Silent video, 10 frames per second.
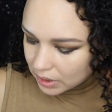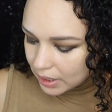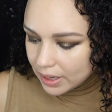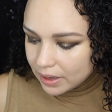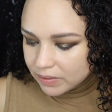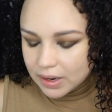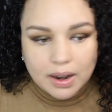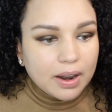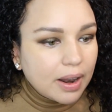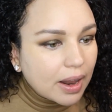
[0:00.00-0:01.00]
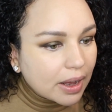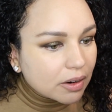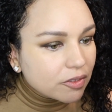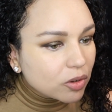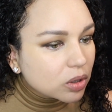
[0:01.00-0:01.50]
have a lot
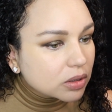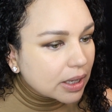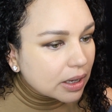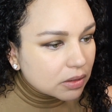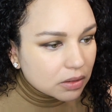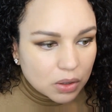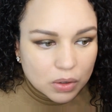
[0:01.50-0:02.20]
of fall down.